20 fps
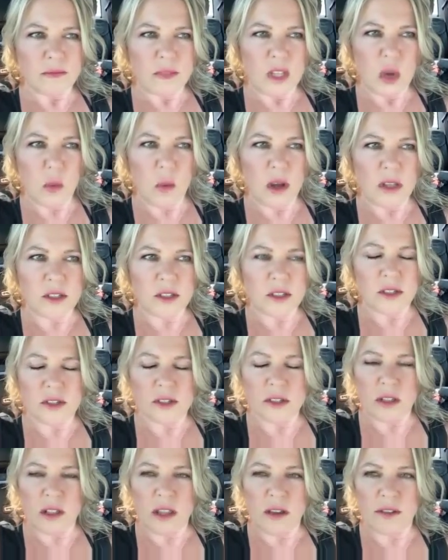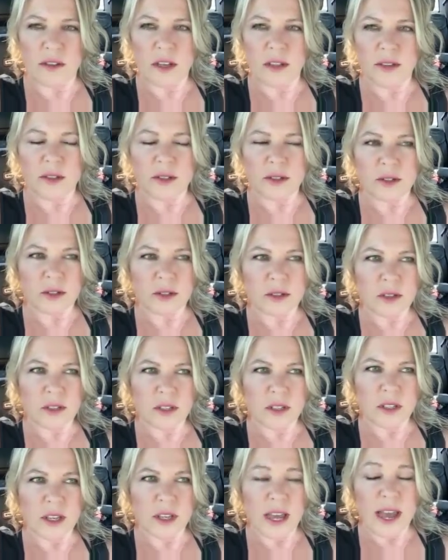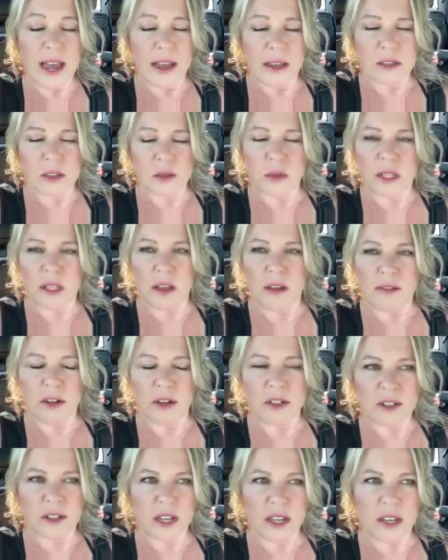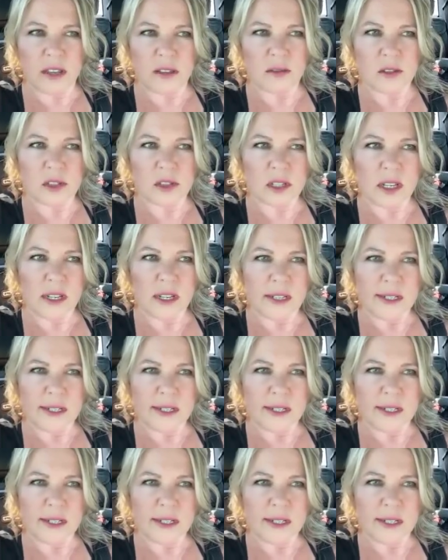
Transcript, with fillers: He wants us to love others as we love ourselves.